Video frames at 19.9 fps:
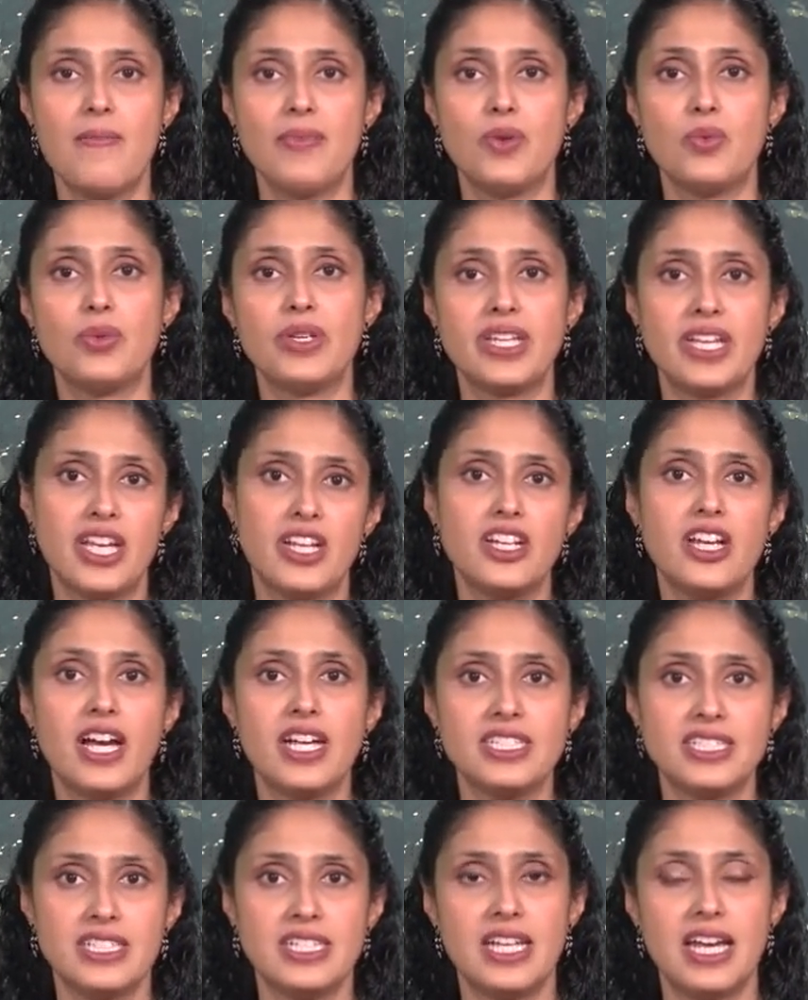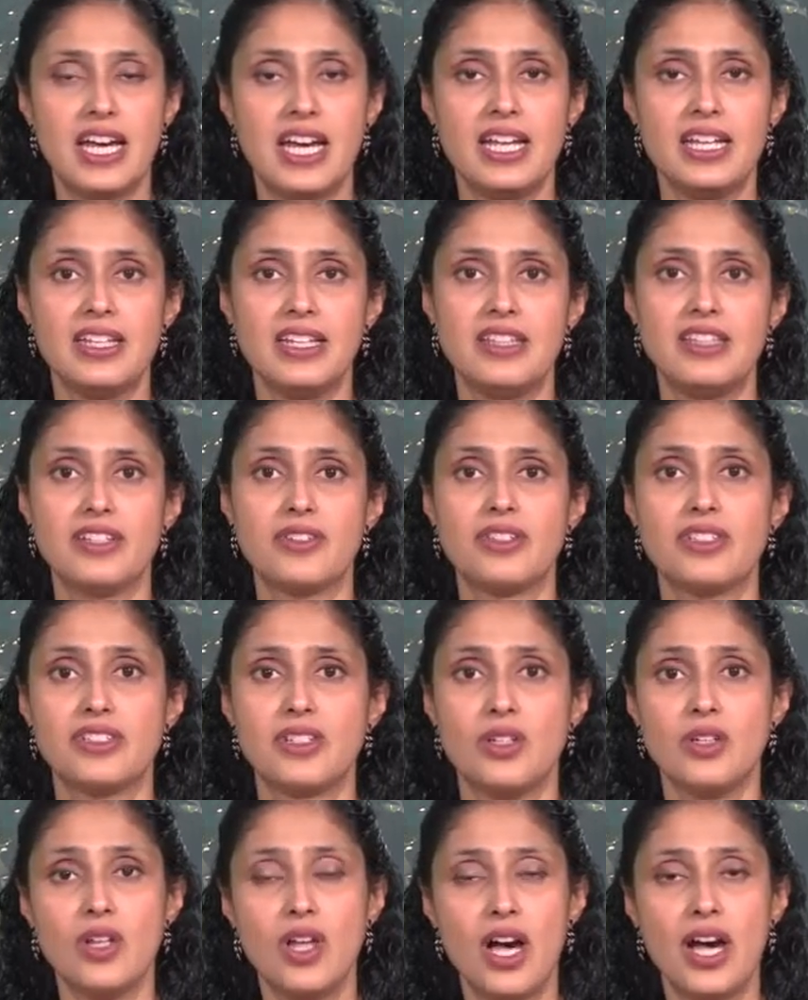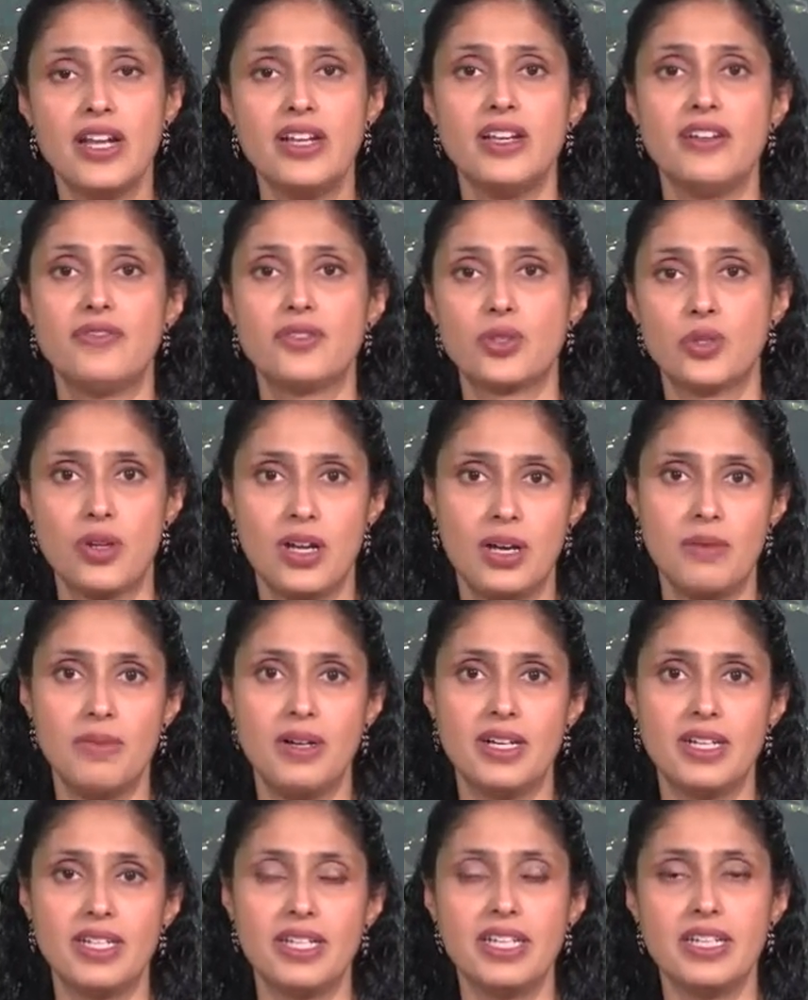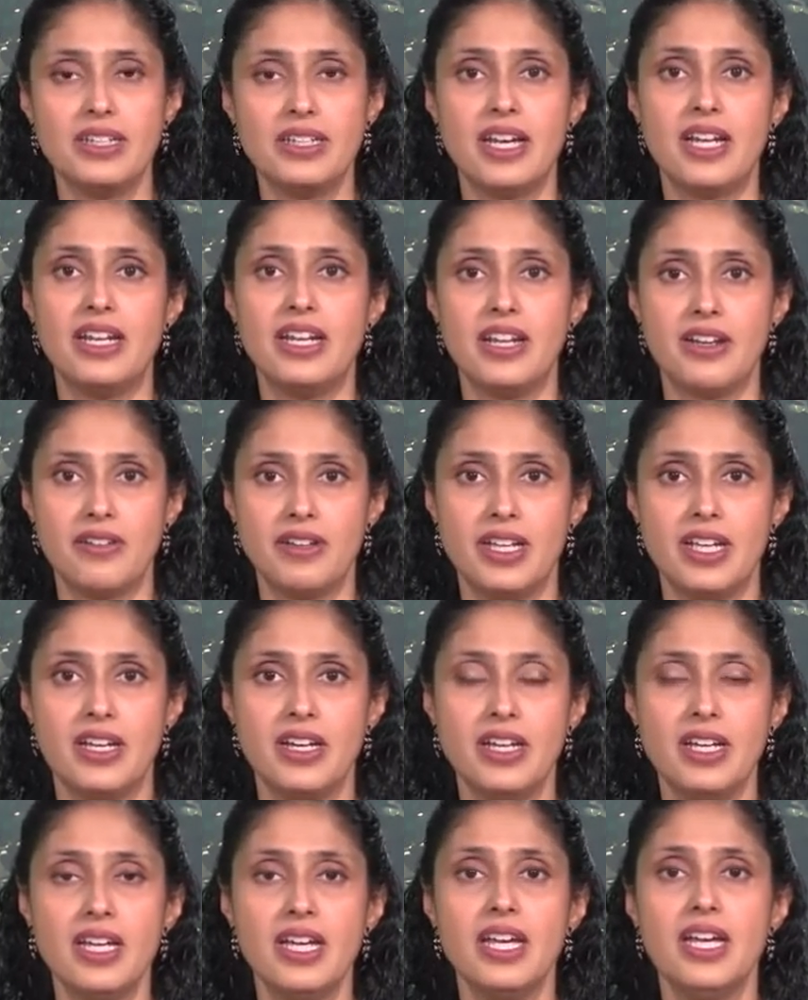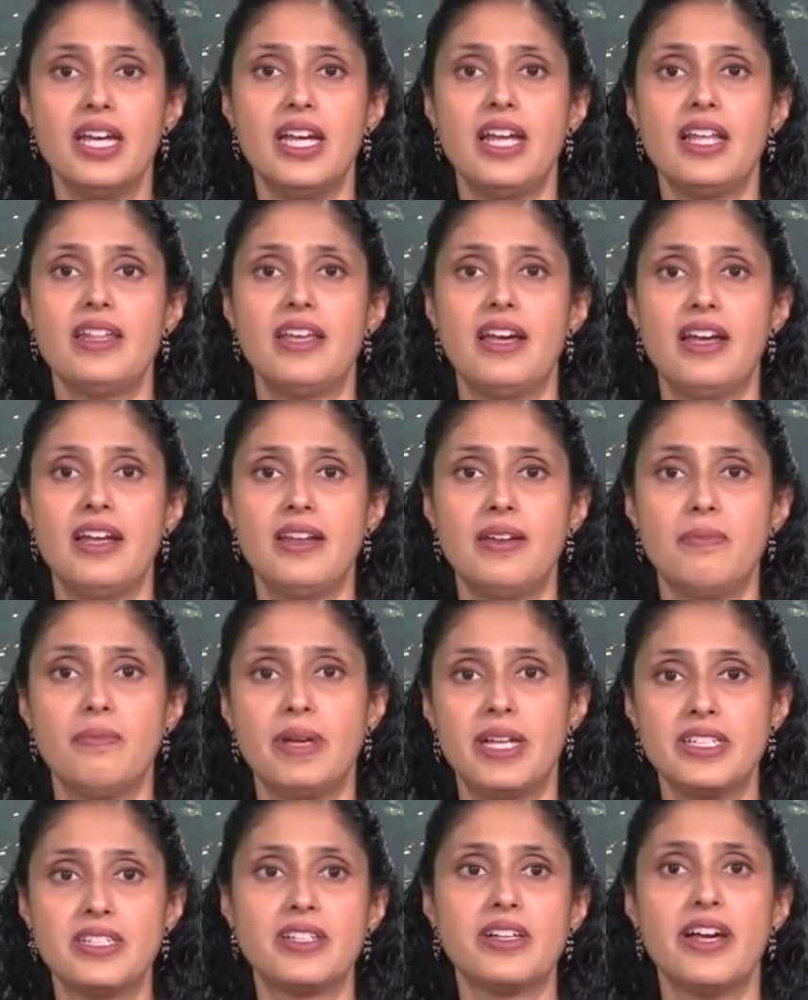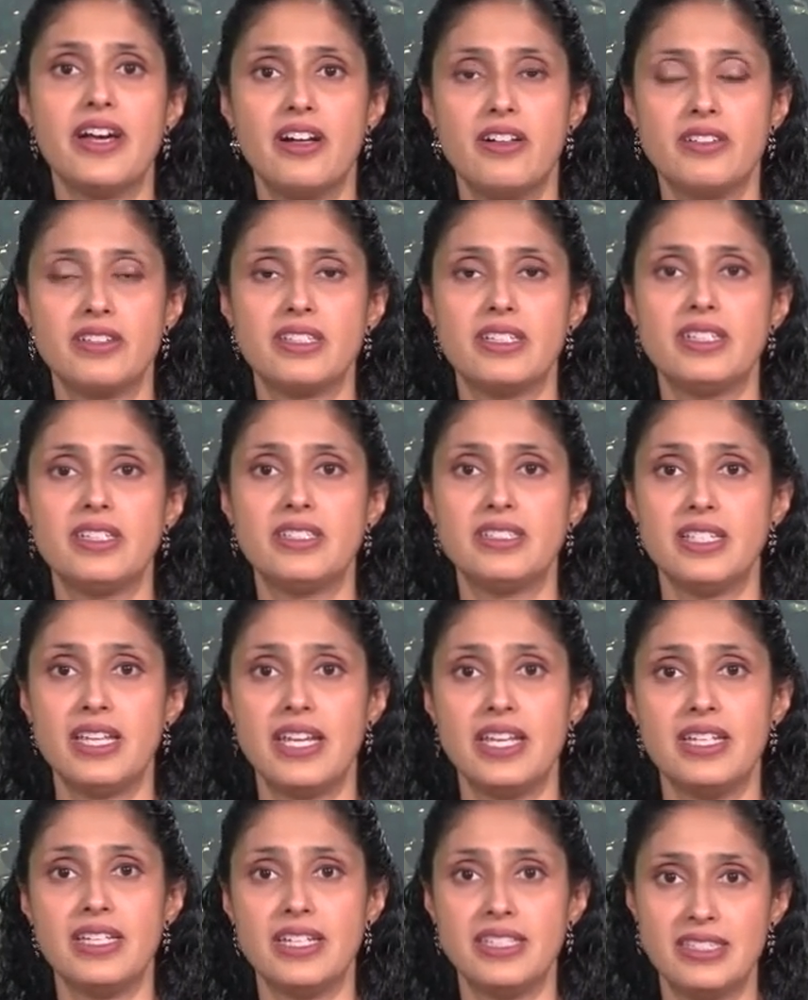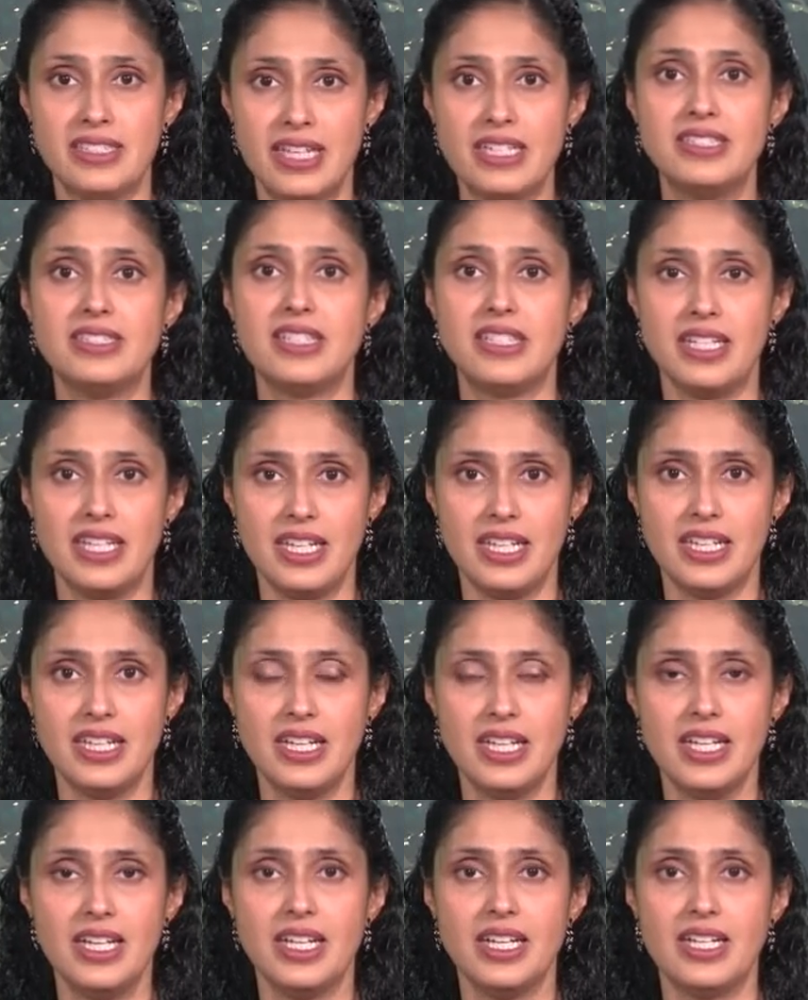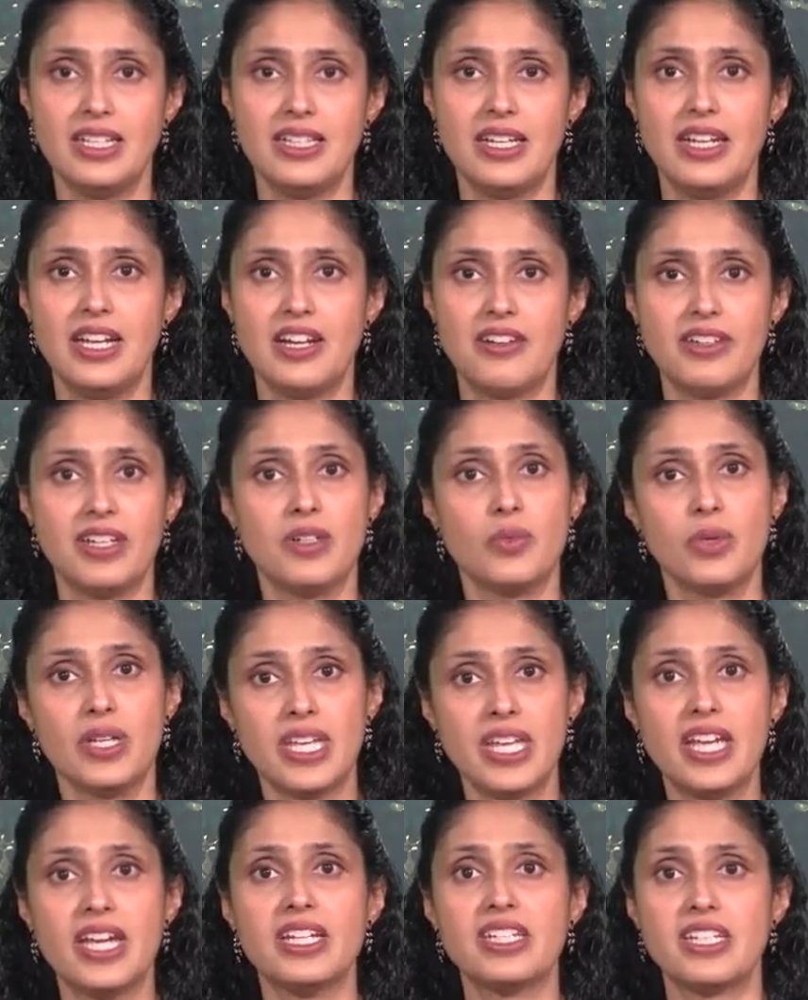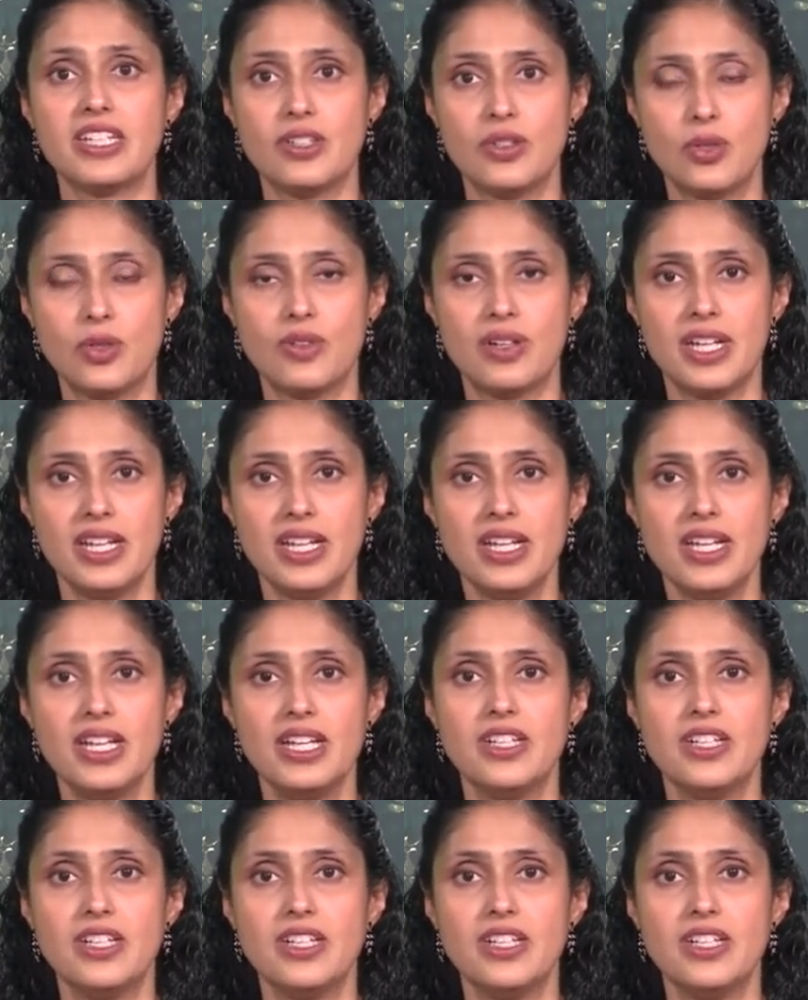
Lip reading: we cannot deny that there is a lot of trauma in that area, and that mental health is a necessity in that area, and we can't ignore it.